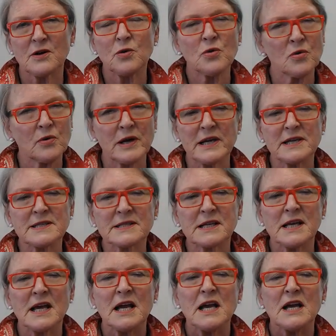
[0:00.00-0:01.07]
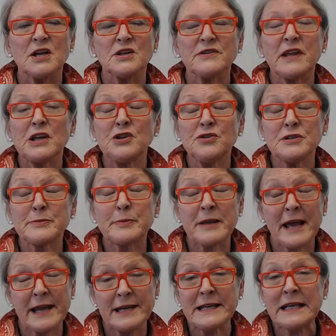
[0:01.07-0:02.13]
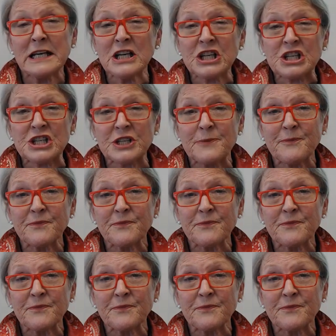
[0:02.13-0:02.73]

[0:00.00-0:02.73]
always. They use plain English,